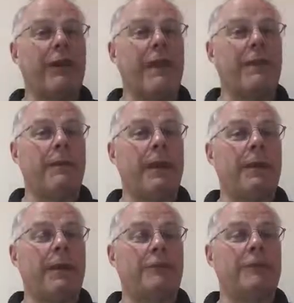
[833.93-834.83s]
get them in,
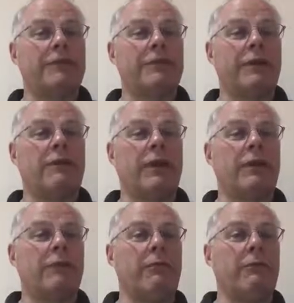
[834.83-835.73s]
get your orders in
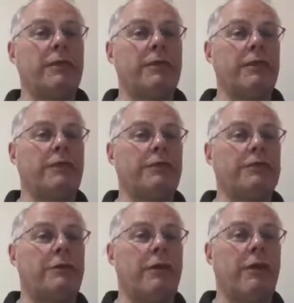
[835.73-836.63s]
quickly. We'll be delivering
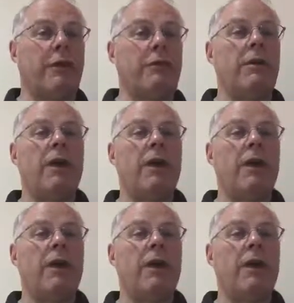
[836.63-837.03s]
tomorrow,